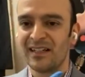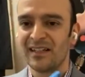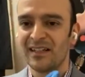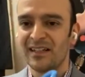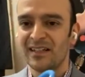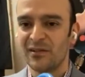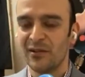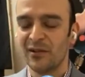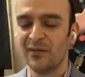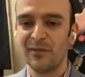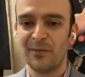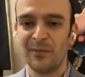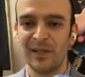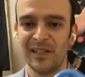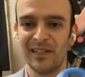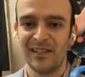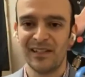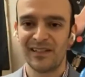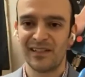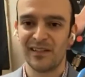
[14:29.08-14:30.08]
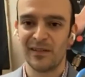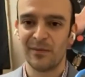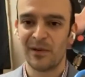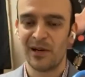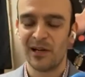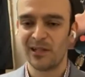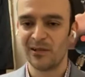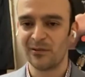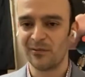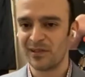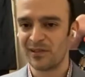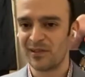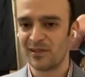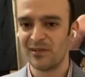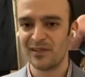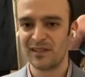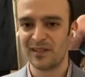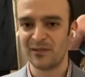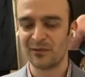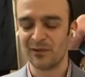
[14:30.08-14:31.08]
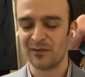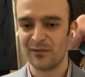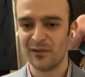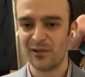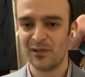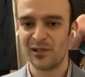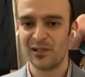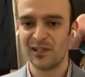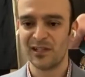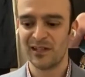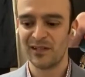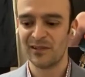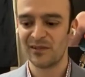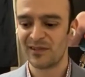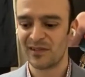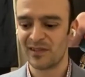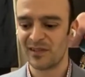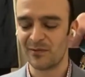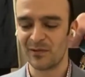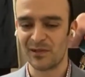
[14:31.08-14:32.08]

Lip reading: So everybody else on the market was using refrigerant hoses,